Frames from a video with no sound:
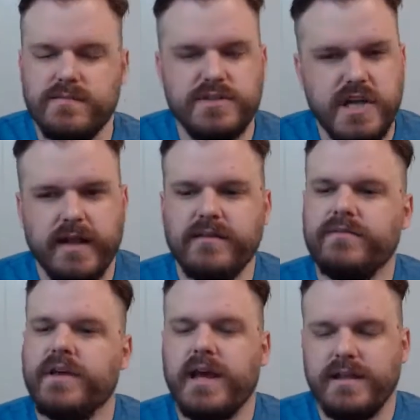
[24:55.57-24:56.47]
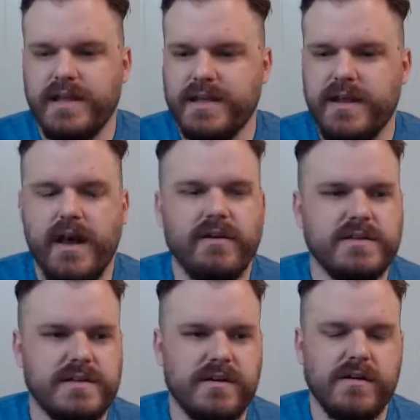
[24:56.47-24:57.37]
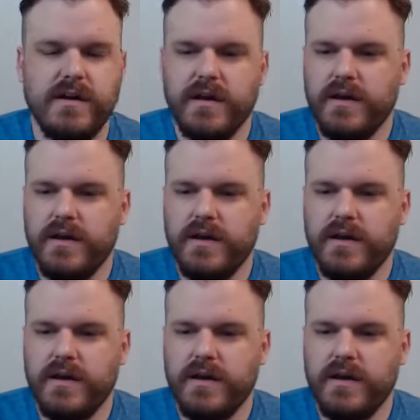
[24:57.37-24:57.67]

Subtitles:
subjectively, I lean Dallas here.